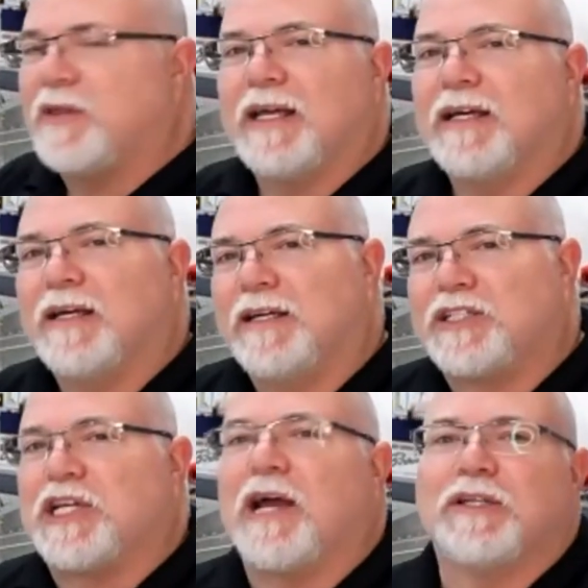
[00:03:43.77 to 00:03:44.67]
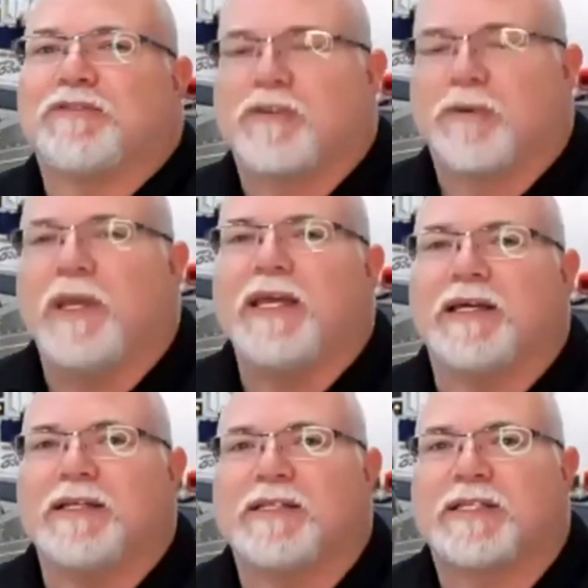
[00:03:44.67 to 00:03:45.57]
one thing. A, a challenge for me
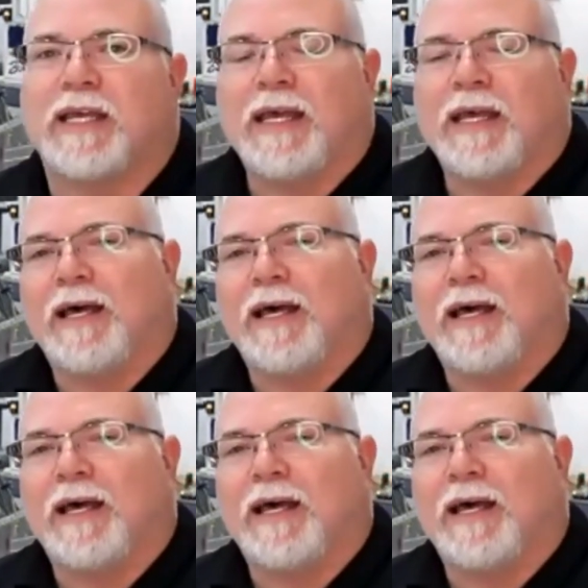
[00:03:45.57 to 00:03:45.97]
is